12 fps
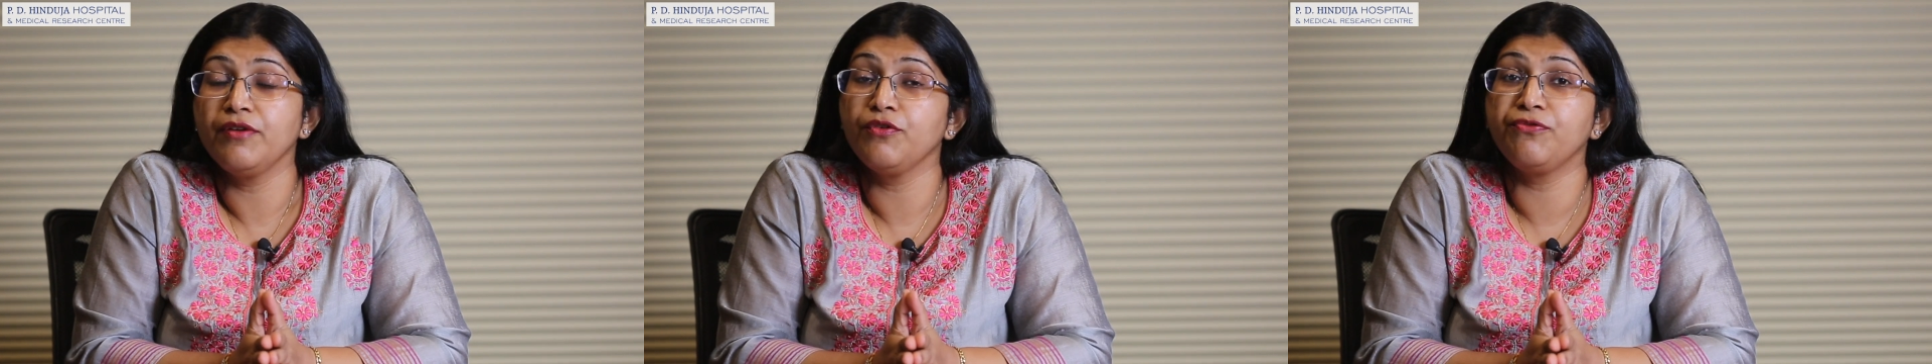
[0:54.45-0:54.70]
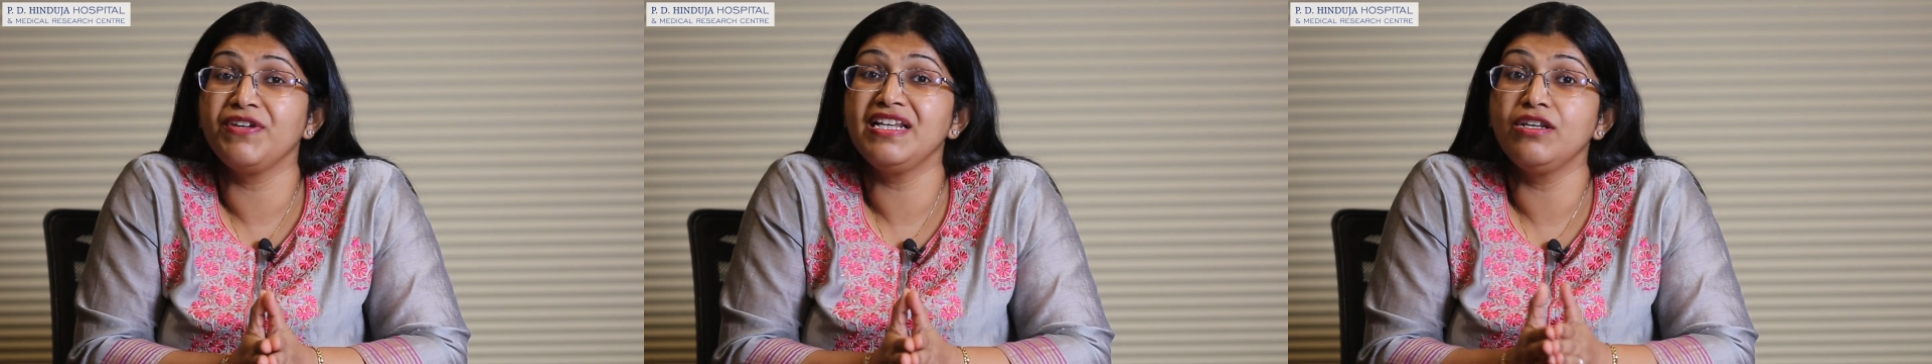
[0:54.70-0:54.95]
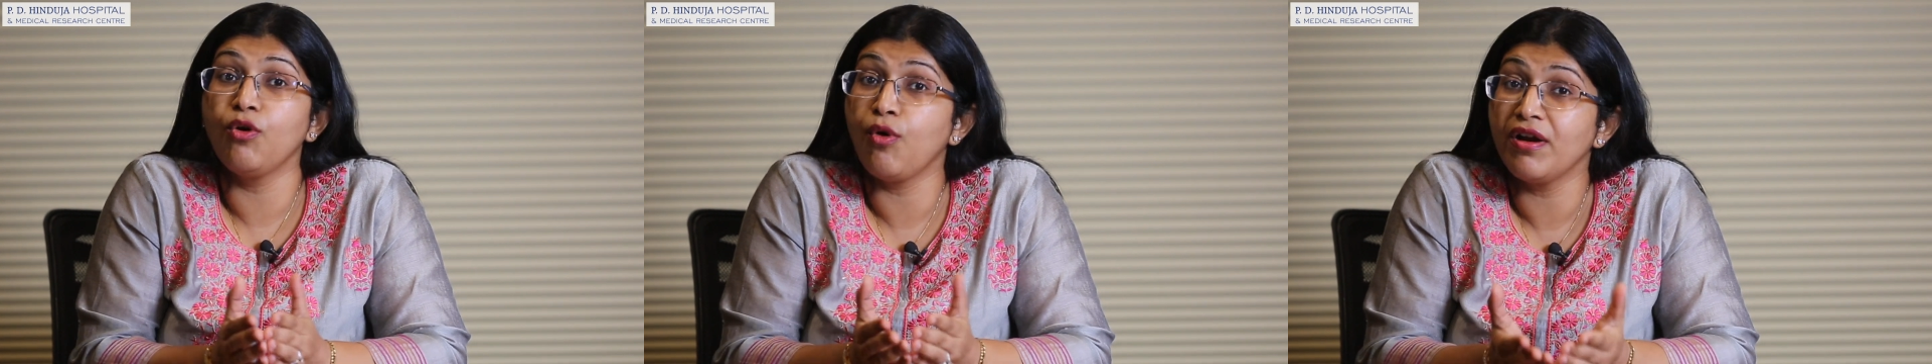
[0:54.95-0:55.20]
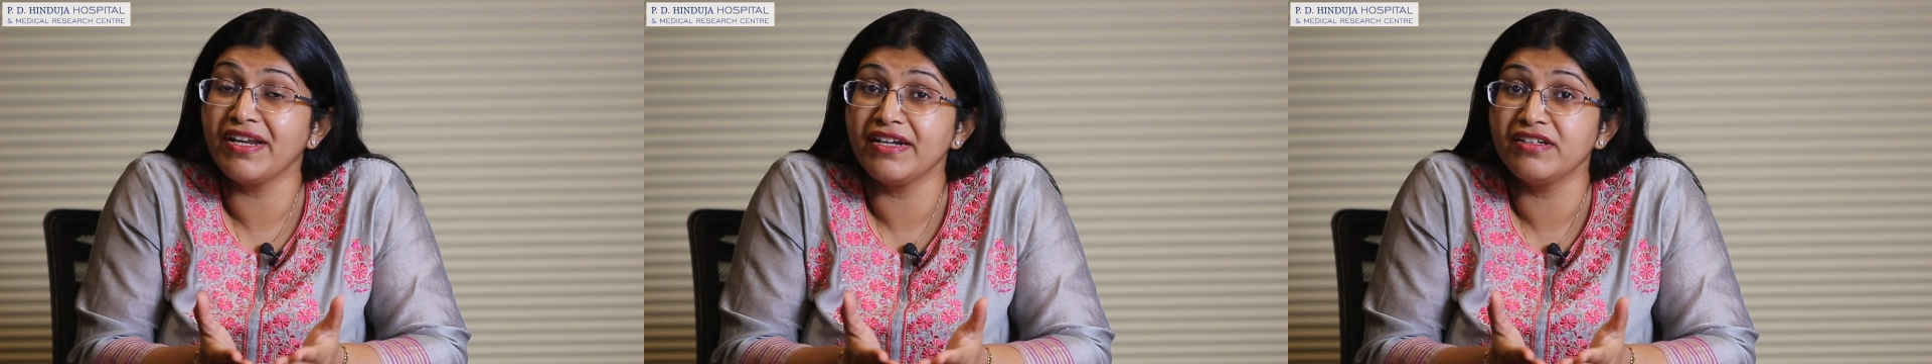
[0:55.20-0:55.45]
You feel
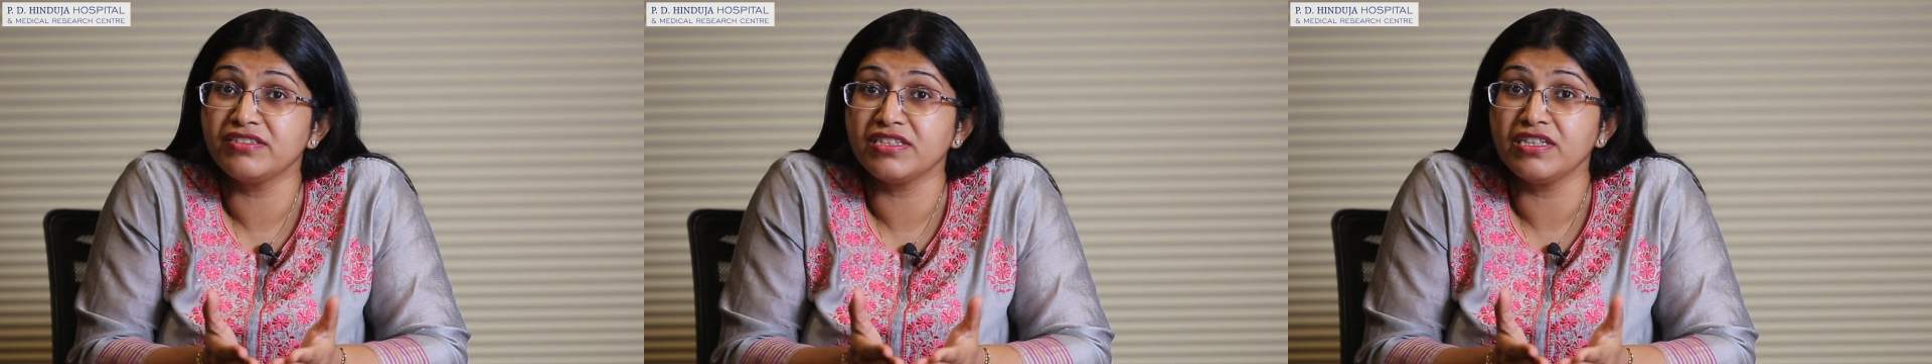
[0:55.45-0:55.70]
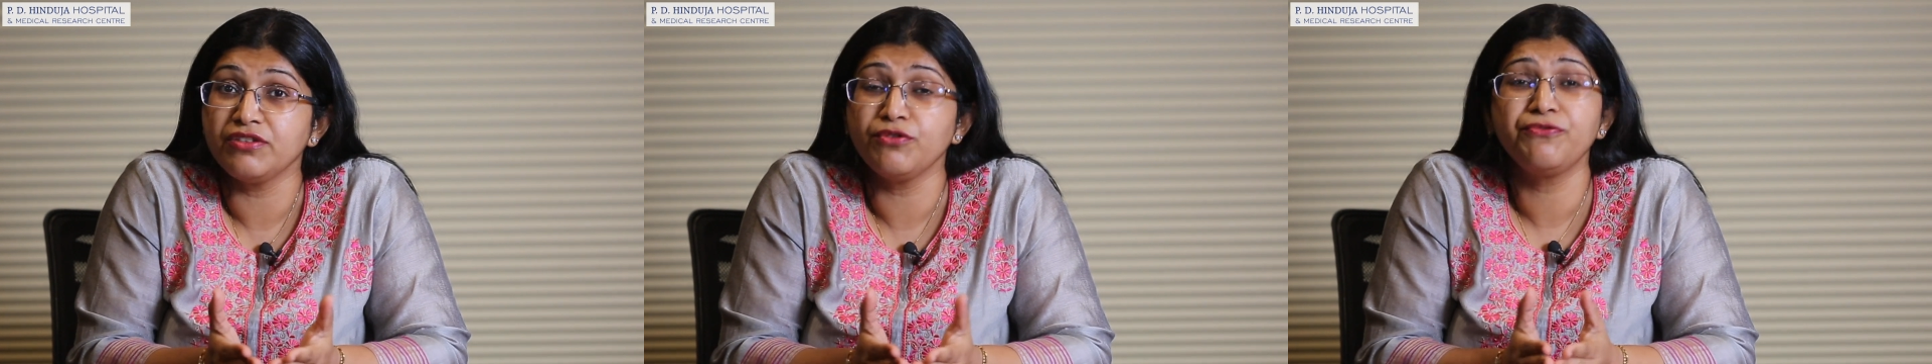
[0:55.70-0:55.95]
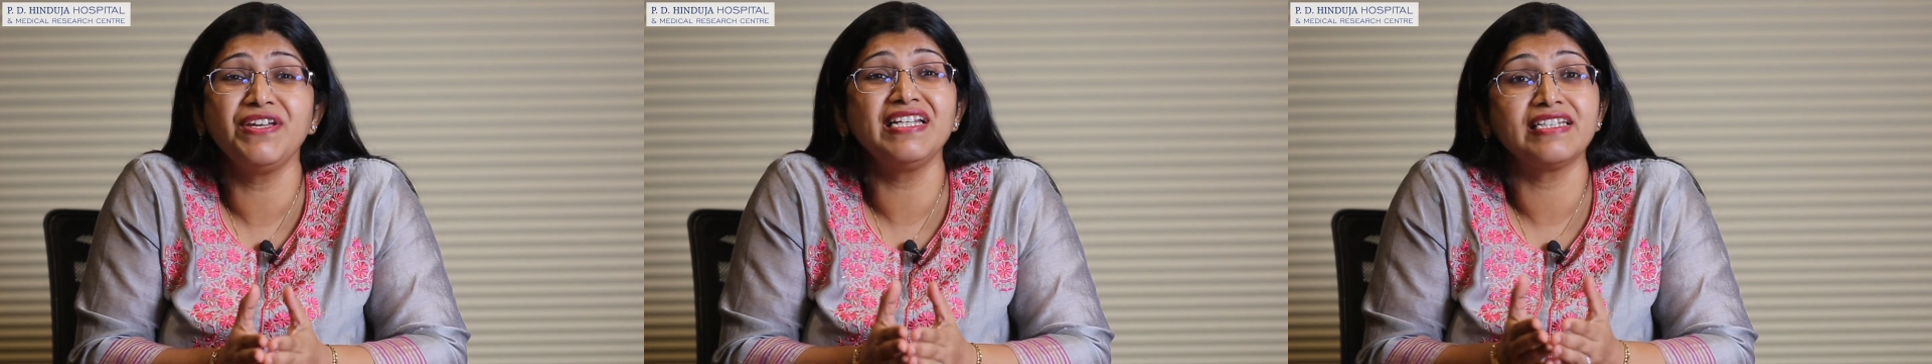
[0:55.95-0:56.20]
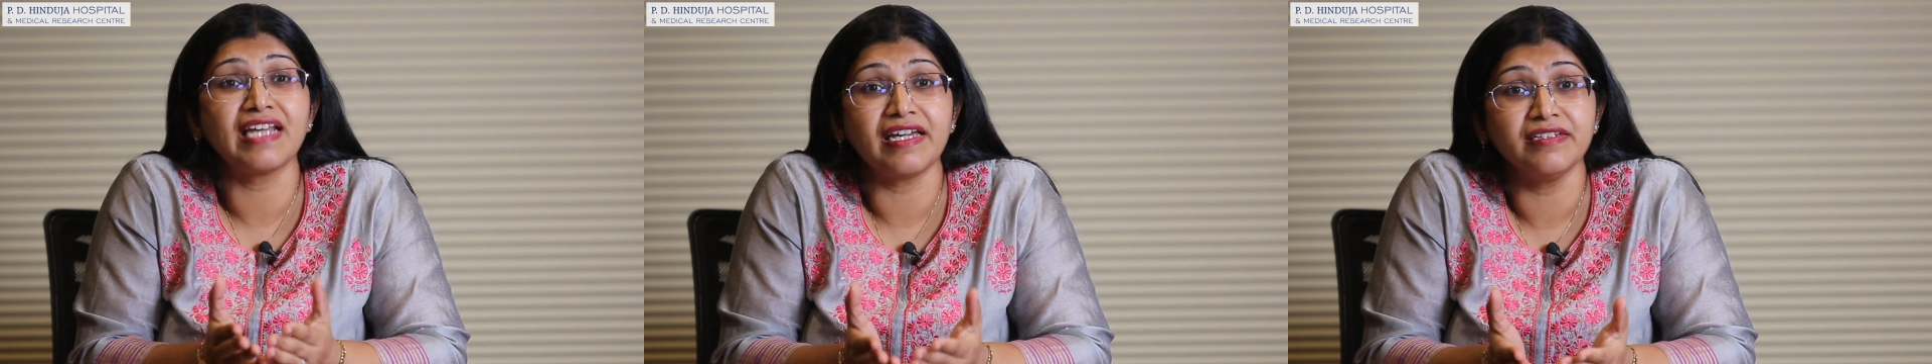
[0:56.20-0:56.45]
low on energy, you
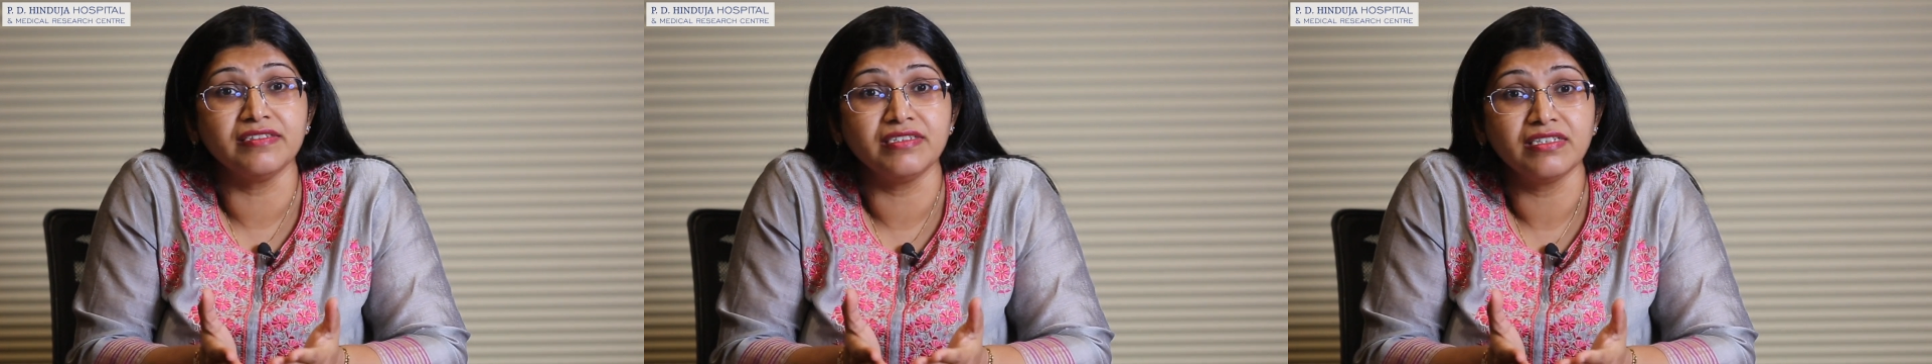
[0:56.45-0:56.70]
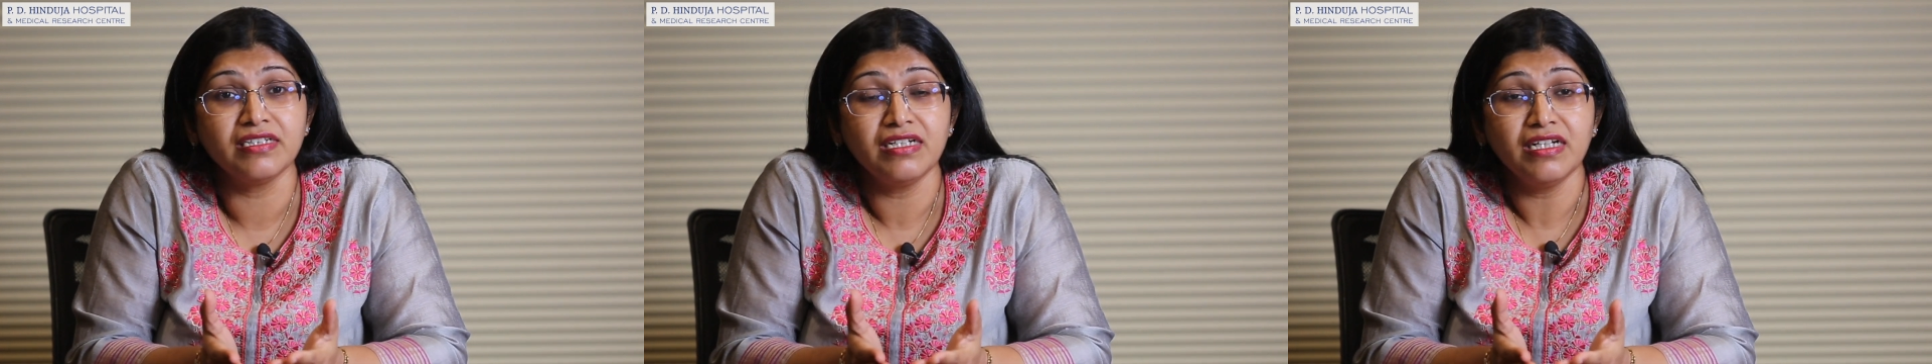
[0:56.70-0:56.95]
feel tired.